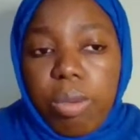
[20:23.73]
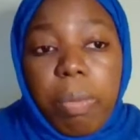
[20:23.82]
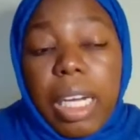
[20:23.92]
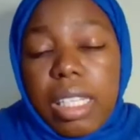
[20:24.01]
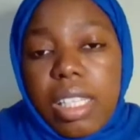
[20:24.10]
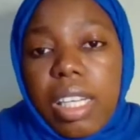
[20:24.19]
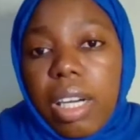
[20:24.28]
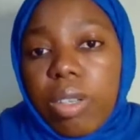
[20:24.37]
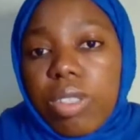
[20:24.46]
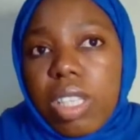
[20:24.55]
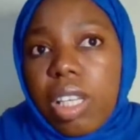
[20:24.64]
passing
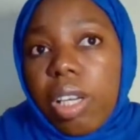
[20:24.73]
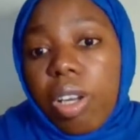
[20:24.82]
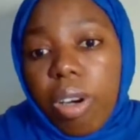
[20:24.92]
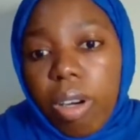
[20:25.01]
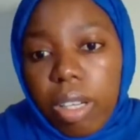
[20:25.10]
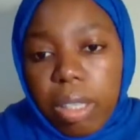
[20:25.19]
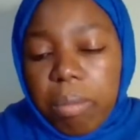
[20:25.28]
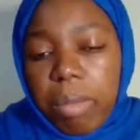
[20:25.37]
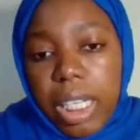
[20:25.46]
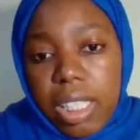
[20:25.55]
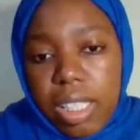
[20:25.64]
out a law in
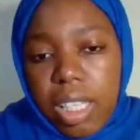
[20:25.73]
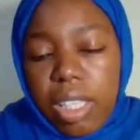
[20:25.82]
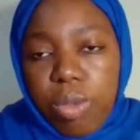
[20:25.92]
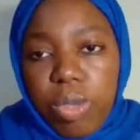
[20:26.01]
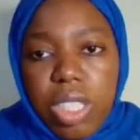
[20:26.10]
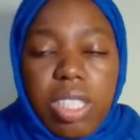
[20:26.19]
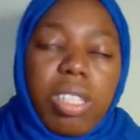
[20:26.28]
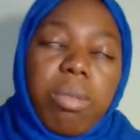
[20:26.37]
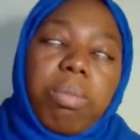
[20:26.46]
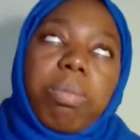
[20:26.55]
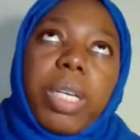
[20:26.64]
my state, which is
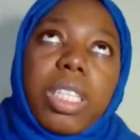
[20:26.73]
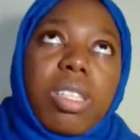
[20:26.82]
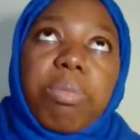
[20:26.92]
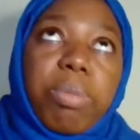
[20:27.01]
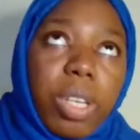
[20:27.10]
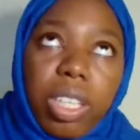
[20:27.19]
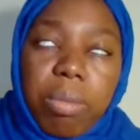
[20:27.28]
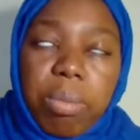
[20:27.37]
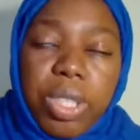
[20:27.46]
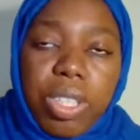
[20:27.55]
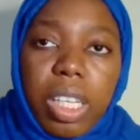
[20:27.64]
the person
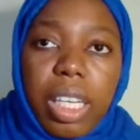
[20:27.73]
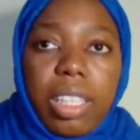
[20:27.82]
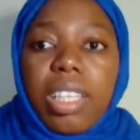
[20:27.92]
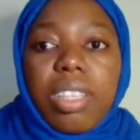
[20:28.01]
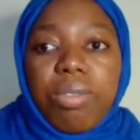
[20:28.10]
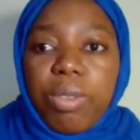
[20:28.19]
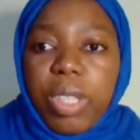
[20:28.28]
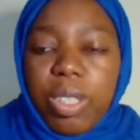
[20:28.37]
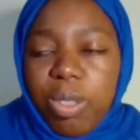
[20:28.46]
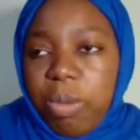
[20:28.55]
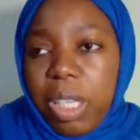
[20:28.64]
prohibition. I think if you
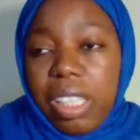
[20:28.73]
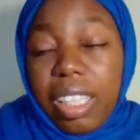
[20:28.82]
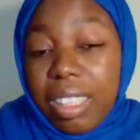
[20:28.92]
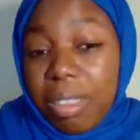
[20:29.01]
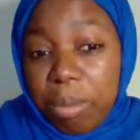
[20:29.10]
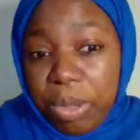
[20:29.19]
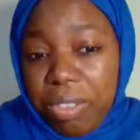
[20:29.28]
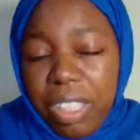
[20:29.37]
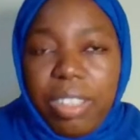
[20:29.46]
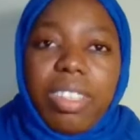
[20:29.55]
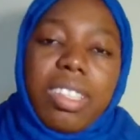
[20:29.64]
went to my LinkedIn
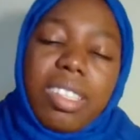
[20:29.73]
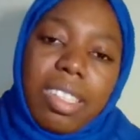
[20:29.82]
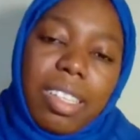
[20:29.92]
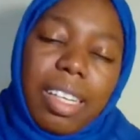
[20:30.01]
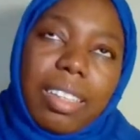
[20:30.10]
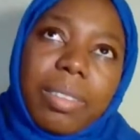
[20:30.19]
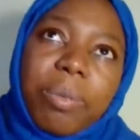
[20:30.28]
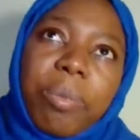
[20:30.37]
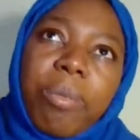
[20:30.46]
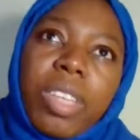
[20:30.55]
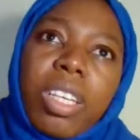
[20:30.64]
profile, you can see that.
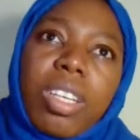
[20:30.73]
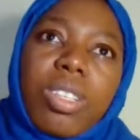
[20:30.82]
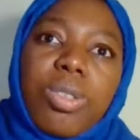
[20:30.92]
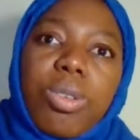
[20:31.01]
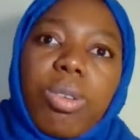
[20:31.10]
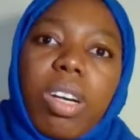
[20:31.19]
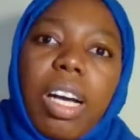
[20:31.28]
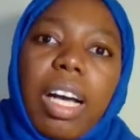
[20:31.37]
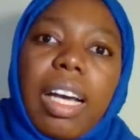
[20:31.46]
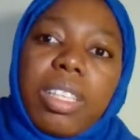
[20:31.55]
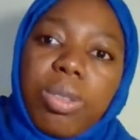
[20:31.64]
So
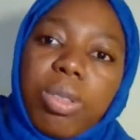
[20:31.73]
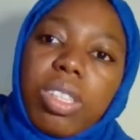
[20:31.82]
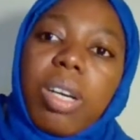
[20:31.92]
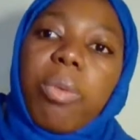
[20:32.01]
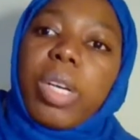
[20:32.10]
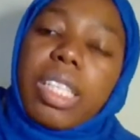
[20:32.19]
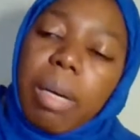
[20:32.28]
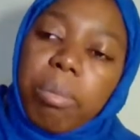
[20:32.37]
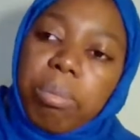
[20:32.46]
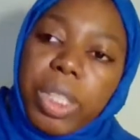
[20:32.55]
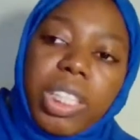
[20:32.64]
I told them what
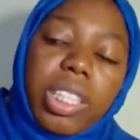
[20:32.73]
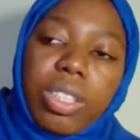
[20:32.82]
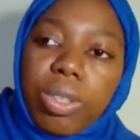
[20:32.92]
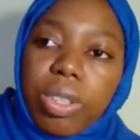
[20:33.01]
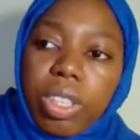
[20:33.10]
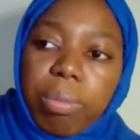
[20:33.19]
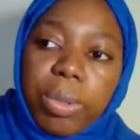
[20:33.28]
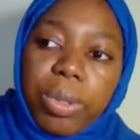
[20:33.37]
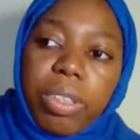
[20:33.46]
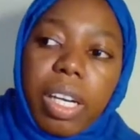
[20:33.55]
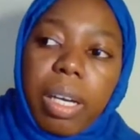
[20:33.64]
I'm bringing to the
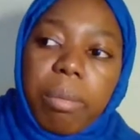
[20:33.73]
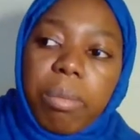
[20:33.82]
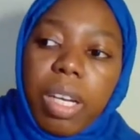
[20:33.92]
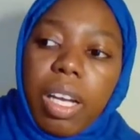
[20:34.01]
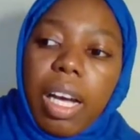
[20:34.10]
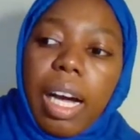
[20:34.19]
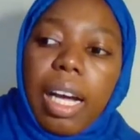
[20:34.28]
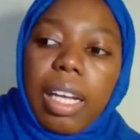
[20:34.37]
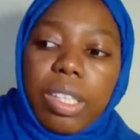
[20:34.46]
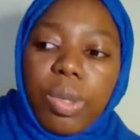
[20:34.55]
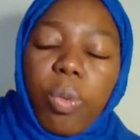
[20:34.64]
program
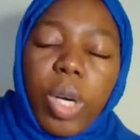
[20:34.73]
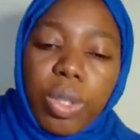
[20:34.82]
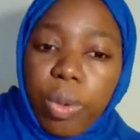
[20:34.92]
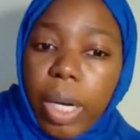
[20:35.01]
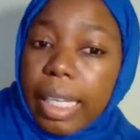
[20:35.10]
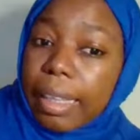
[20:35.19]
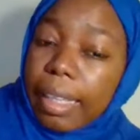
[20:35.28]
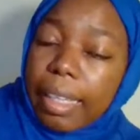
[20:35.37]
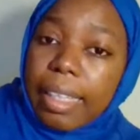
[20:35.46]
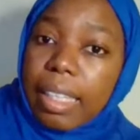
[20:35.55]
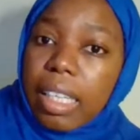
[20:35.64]
and what do I
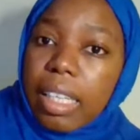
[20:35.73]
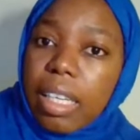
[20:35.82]
think